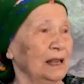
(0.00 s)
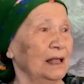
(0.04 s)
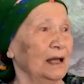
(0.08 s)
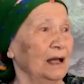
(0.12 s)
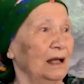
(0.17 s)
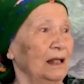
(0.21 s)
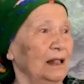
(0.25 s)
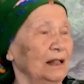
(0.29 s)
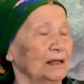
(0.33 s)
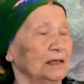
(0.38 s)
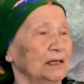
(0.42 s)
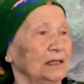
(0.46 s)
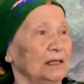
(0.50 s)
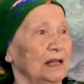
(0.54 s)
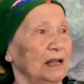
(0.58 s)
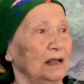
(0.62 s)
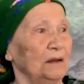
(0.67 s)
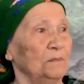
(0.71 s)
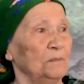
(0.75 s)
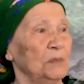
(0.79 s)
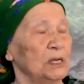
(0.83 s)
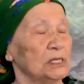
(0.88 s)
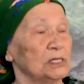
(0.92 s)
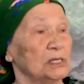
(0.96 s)
If
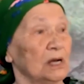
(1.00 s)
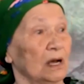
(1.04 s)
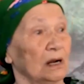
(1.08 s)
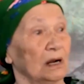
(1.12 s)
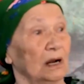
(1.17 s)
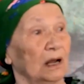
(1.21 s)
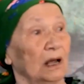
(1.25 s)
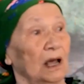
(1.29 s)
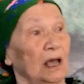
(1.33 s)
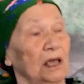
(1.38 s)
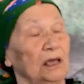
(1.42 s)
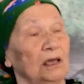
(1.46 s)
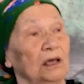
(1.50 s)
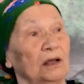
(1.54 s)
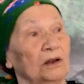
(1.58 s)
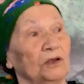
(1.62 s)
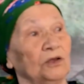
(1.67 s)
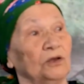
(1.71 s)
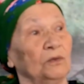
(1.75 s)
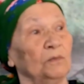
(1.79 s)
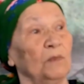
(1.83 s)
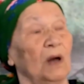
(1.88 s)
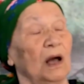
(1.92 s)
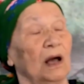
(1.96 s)
somebody had tried to
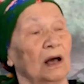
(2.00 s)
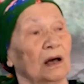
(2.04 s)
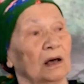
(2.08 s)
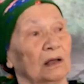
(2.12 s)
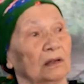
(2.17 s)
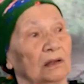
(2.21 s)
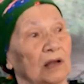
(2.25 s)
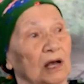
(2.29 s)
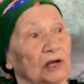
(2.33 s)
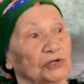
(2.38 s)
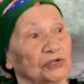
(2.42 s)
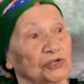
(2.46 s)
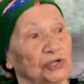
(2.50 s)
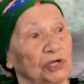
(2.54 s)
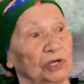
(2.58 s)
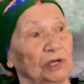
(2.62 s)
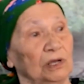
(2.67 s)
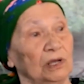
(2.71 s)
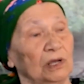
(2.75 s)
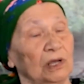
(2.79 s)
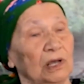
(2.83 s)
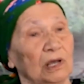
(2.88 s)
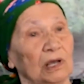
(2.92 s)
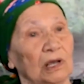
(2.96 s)
escape,
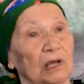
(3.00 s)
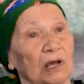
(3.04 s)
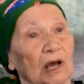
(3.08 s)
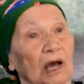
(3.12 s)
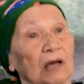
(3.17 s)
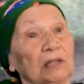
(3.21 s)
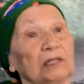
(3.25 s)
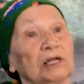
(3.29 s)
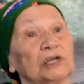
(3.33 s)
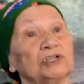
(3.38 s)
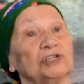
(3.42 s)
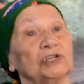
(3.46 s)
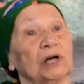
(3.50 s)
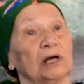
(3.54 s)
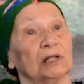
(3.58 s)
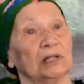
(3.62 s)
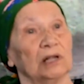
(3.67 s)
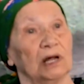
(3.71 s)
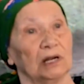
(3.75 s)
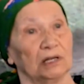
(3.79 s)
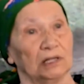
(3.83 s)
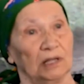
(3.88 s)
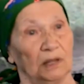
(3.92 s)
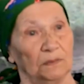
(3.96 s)
they'd have
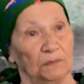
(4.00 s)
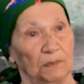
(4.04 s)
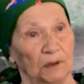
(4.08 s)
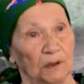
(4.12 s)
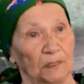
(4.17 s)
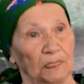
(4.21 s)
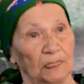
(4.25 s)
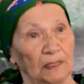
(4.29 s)
shoot.